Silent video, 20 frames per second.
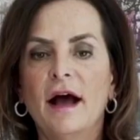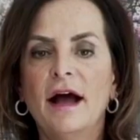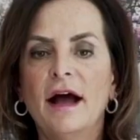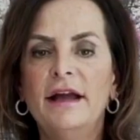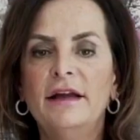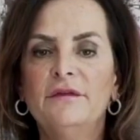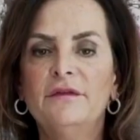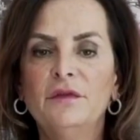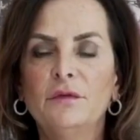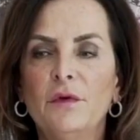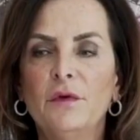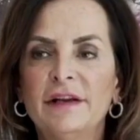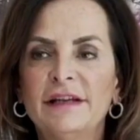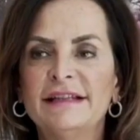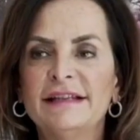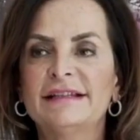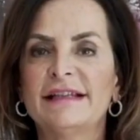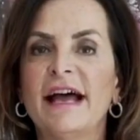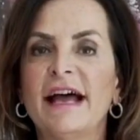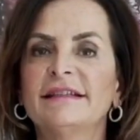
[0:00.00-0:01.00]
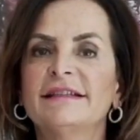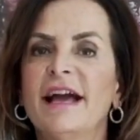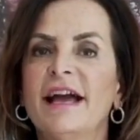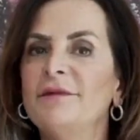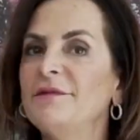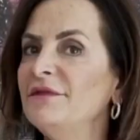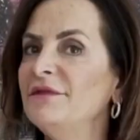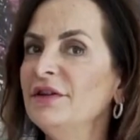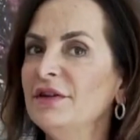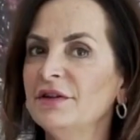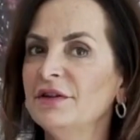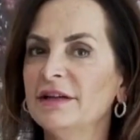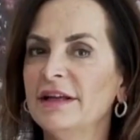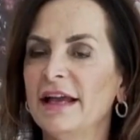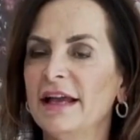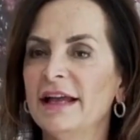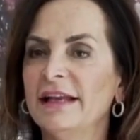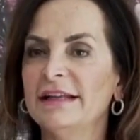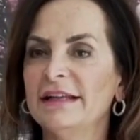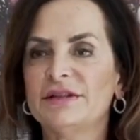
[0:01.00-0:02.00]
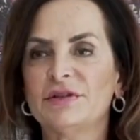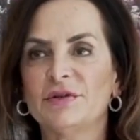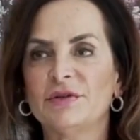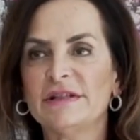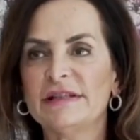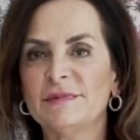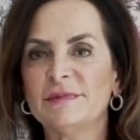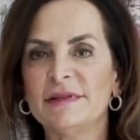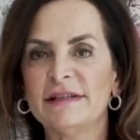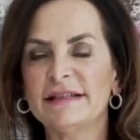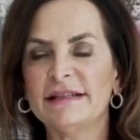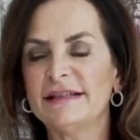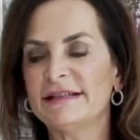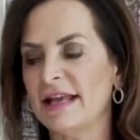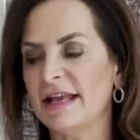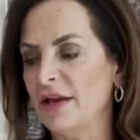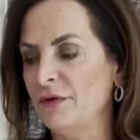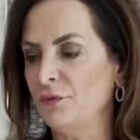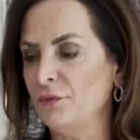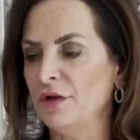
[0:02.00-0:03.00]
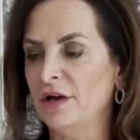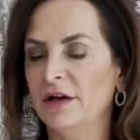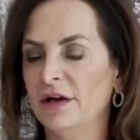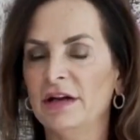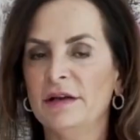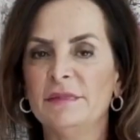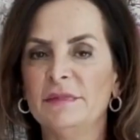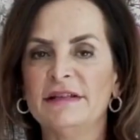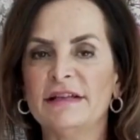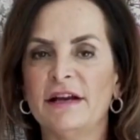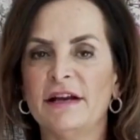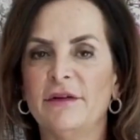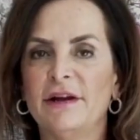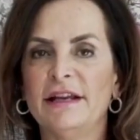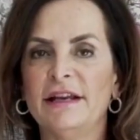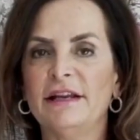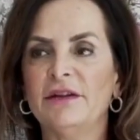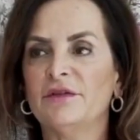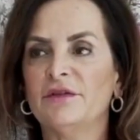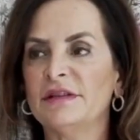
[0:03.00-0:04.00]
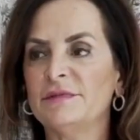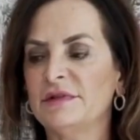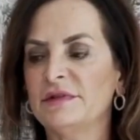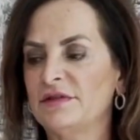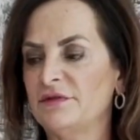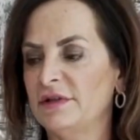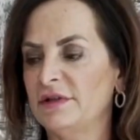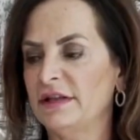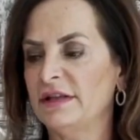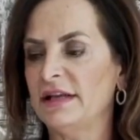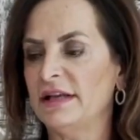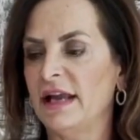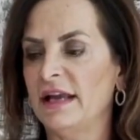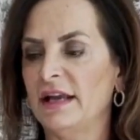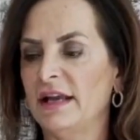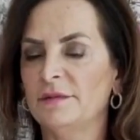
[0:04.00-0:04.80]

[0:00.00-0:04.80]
Hi everyone, it's that time of year again. It's Christmas and we are going to be decorating a Christmas tree today.